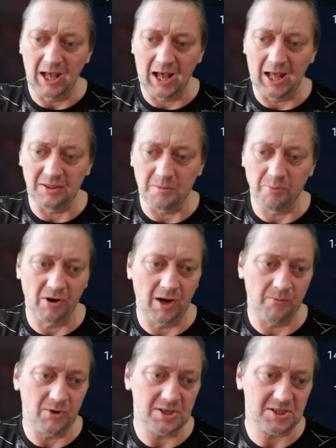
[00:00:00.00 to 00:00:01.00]
and the
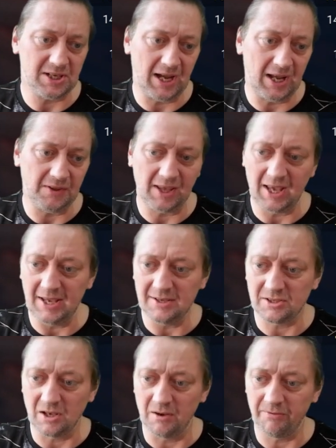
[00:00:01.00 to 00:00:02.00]
primary stat in the
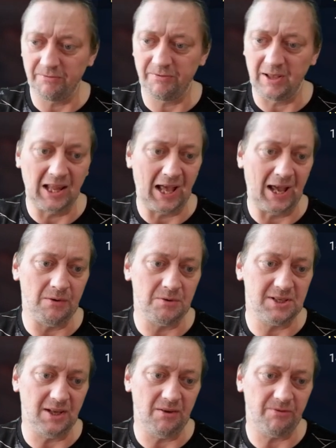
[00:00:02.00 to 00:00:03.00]
case of
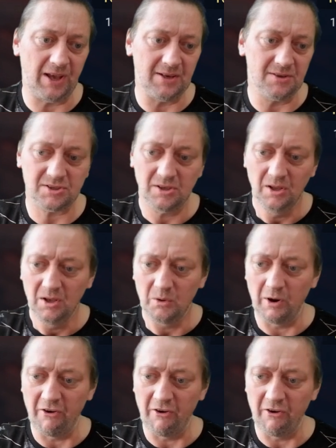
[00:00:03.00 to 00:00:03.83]
Fellhound defense,